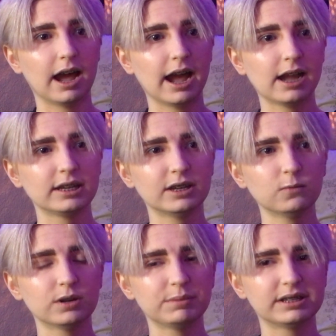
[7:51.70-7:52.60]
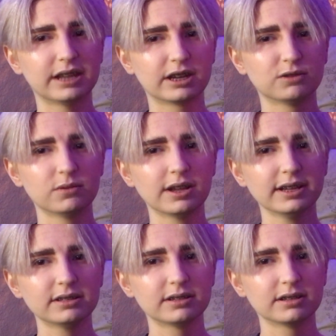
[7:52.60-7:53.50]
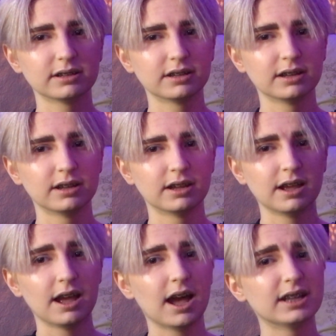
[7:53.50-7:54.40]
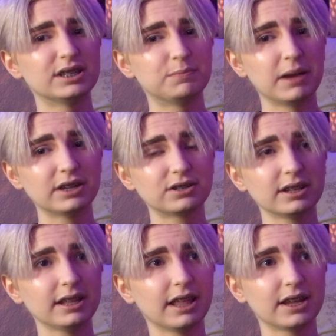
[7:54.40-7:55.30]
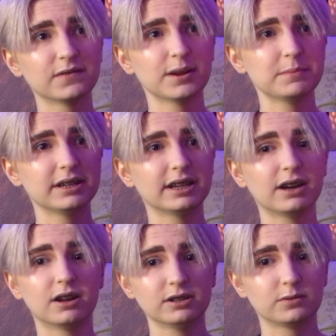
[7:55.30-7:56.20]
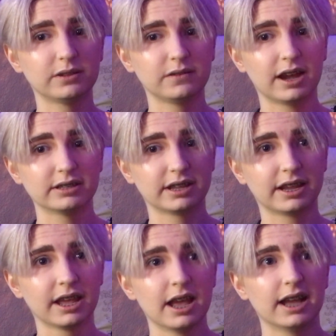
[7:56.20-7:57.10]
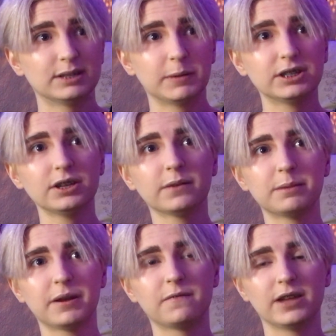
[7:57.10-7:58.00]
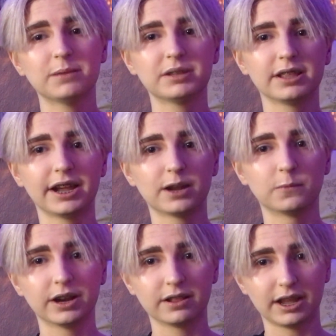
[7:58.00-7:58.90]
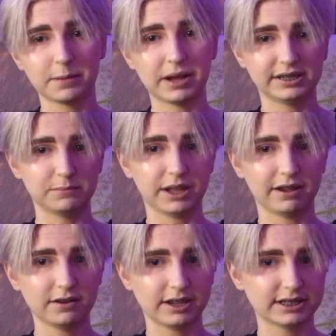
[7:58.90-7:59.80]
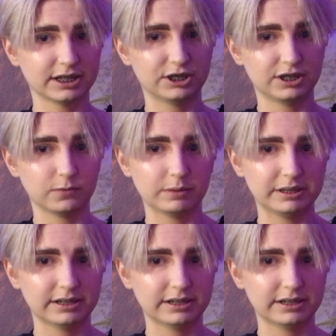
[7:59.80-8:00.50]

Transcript: I didn't want to be sexualized. Especially like if I'm being dead honest with you guys, like especially around my family, like I'd wear like a massive black hoodie because I just didn't want to be